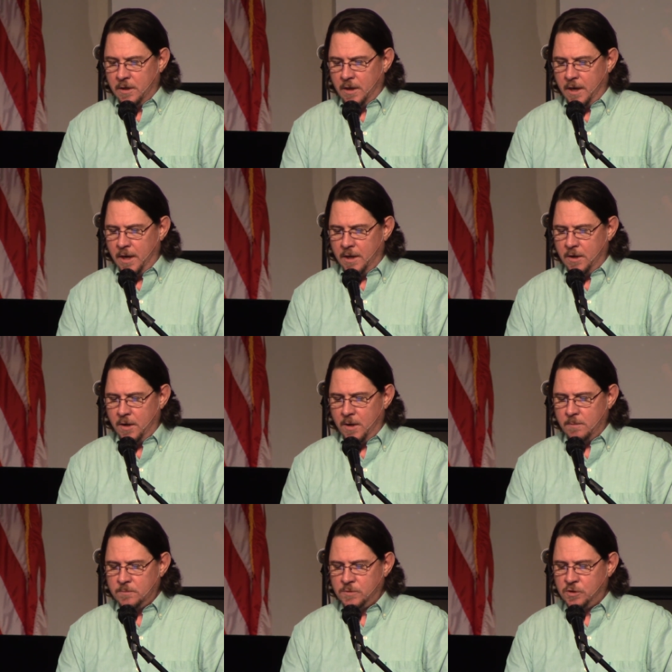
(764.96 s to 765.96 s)
And
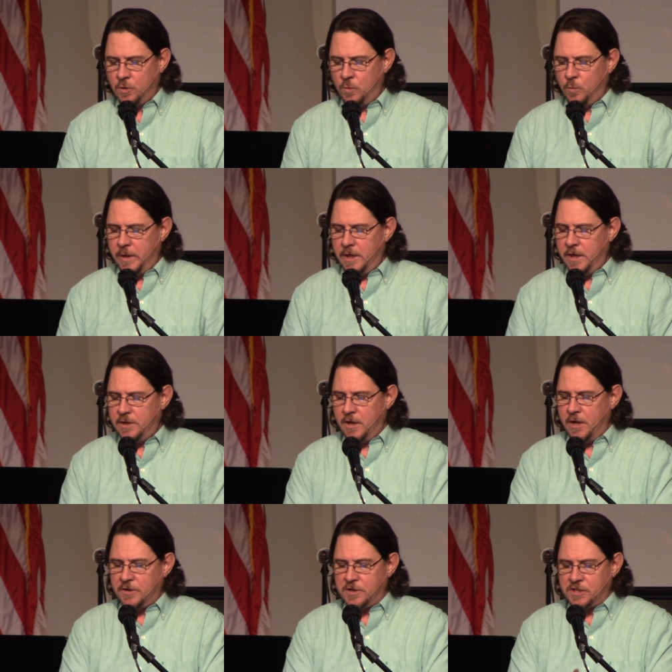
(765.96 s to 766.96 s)
um, so we need
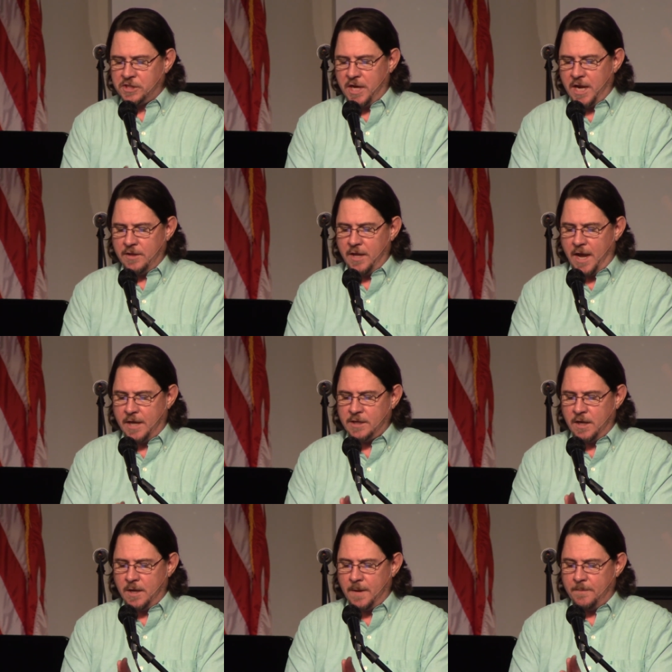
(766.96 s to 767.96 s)
to understand
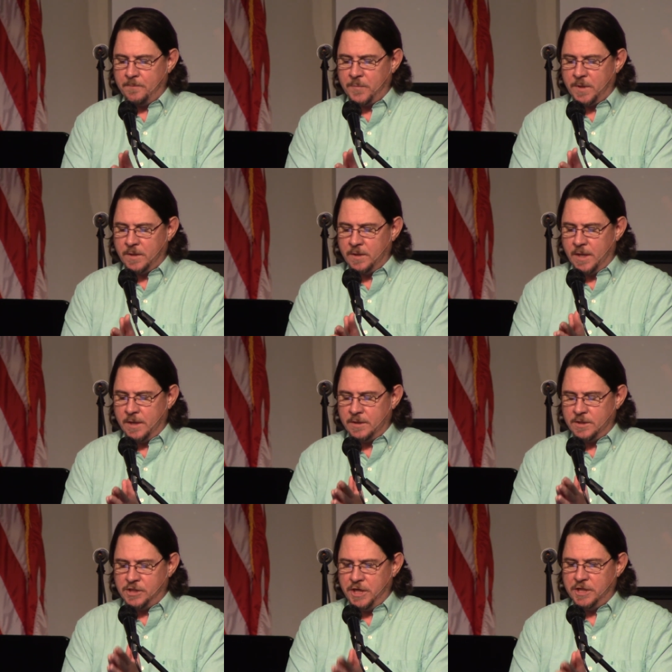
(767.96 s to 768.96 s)
that, um,
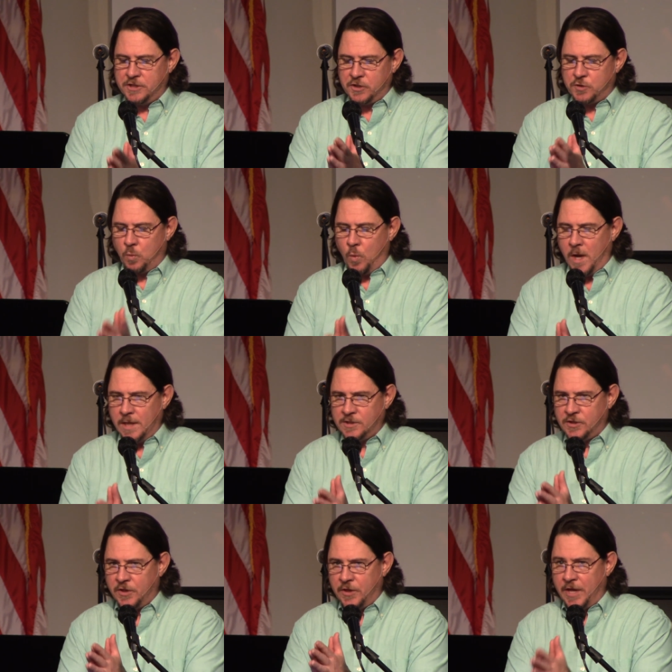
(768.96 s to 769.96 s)
that Jesus
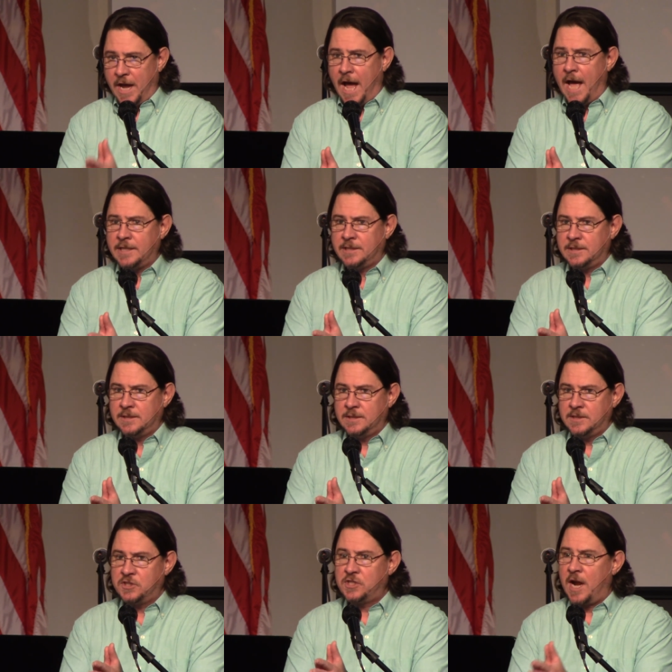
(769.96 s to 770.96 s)
was that
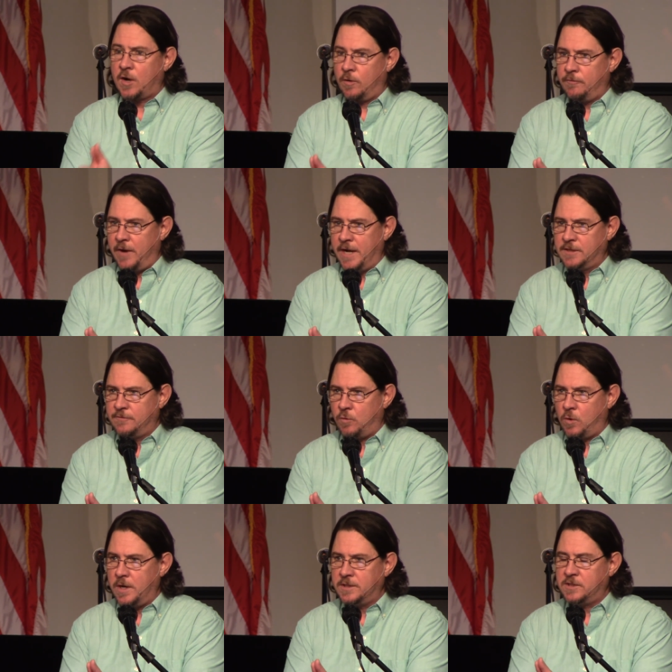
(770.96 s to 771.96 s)
sacrifice
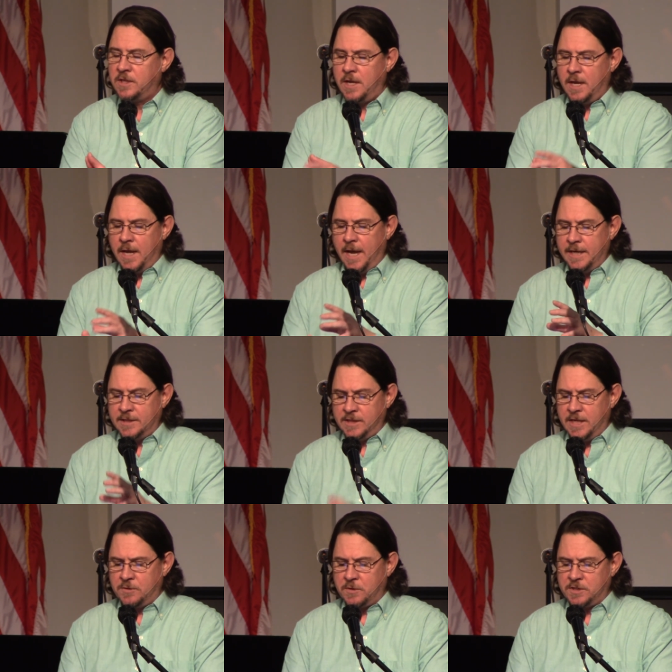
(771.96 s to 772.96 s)
for us. And it's
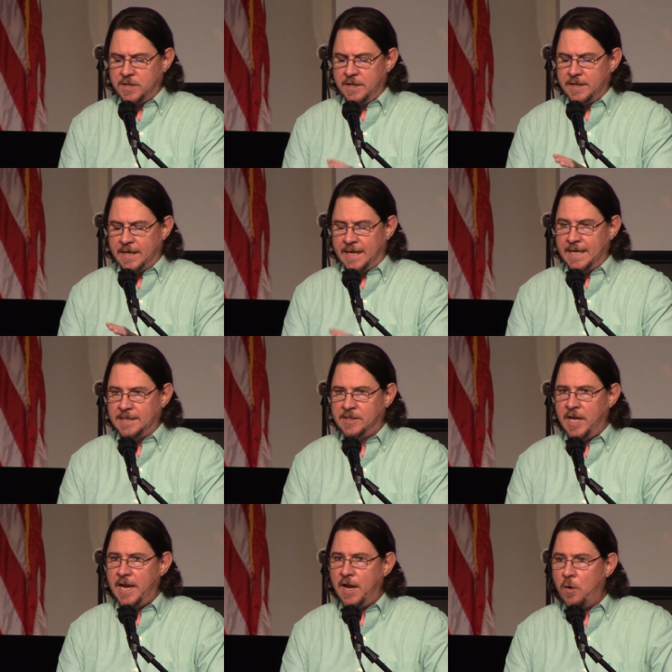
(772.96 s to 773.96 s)
interesting that
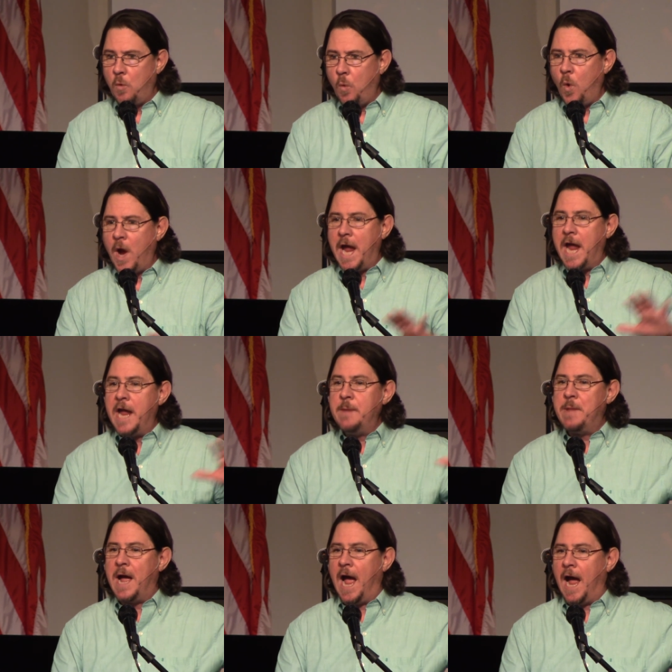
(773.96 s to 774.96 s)
Isaiah,
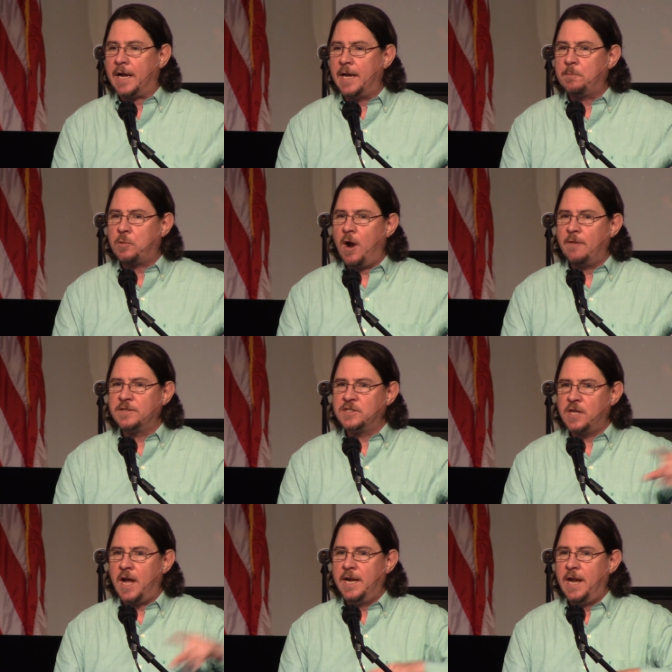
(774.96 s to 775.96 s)
way back, had
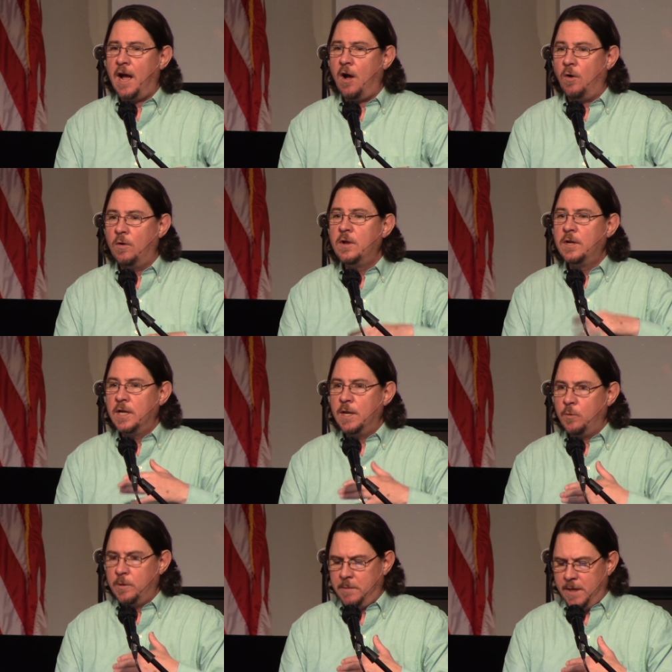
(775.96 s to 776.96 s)
prophesied how
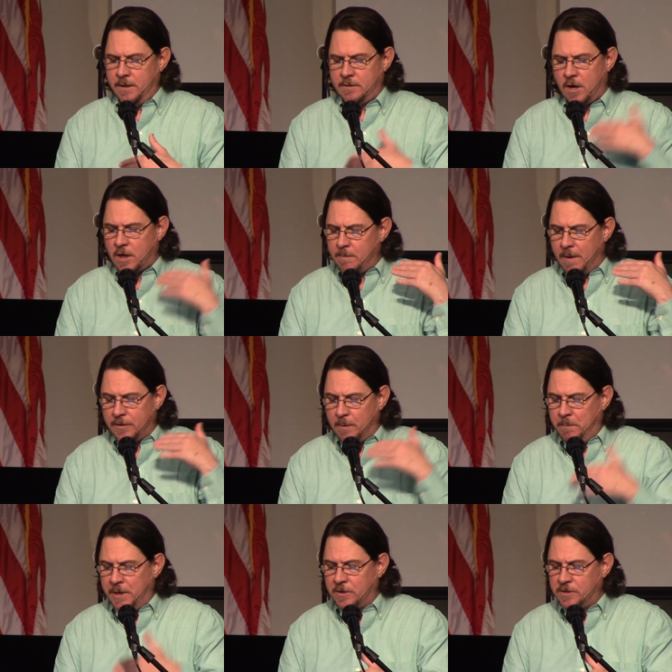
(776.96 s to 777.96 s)
it would be. Talk about
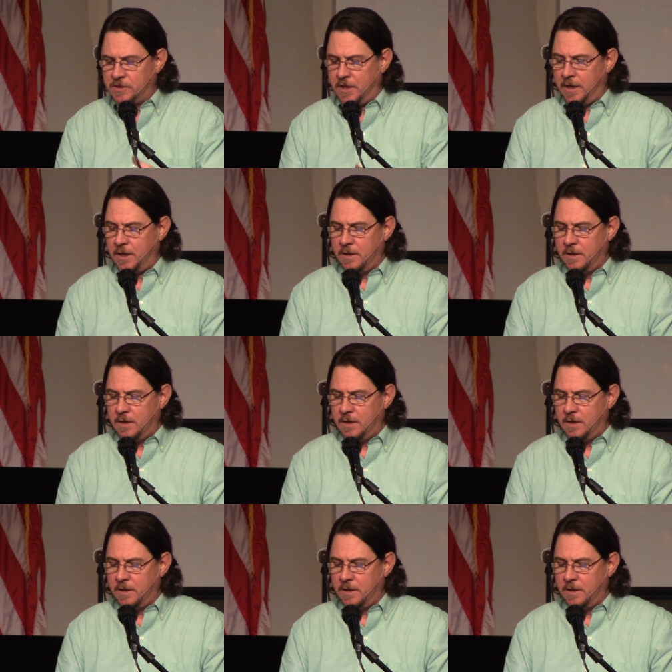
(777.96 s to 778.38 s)
the piercing,